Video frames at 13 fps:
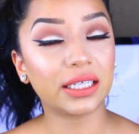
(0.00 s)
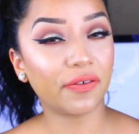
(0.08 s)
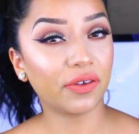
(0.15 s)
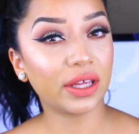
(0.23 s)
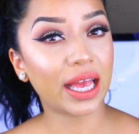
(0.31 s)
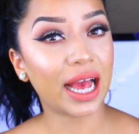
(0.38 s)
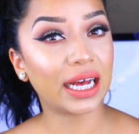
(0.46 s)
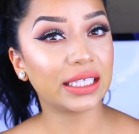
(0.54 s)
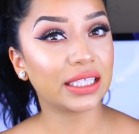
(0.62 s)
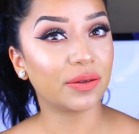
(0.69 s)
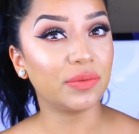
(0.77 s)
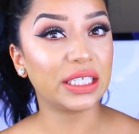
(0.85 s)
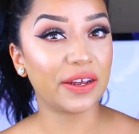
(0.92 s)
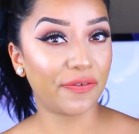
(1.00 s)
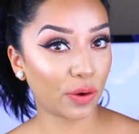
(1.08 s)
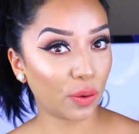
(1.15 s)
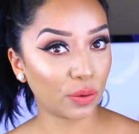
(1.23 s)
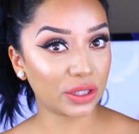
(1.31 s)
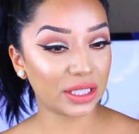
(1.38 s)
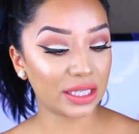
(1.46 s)
it definitely had some
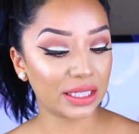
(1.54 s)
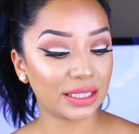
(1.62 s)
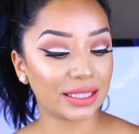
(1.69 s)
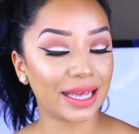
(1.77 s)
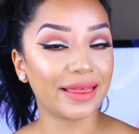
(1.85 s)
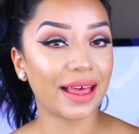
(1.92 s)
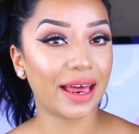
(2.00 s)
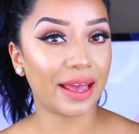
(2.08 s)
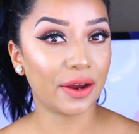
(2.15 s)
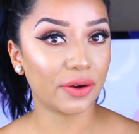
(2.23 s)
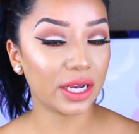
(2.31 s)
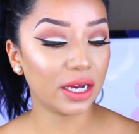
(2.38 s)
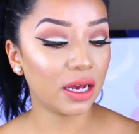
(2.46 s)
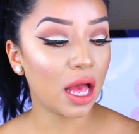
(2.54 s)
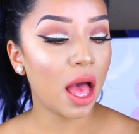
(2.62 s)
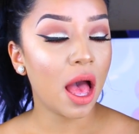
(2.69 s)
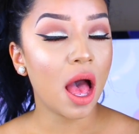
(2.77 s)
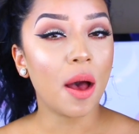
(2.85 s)
difficulties in that area,